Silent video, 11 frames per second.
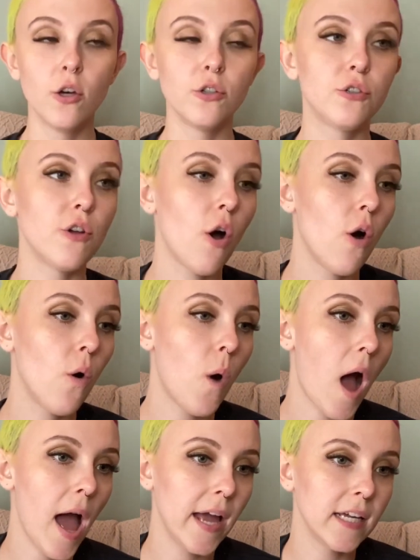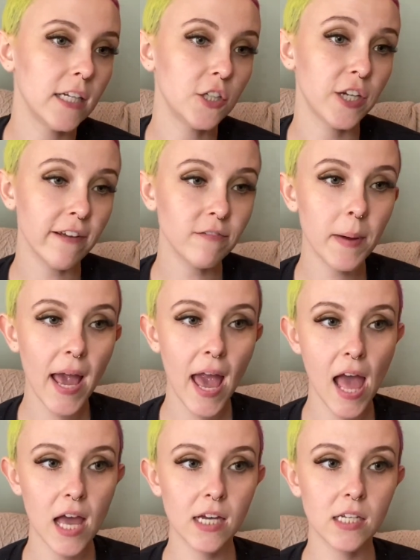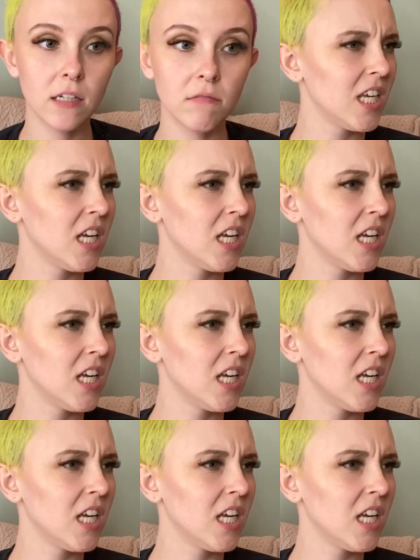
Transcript: So I shaved my head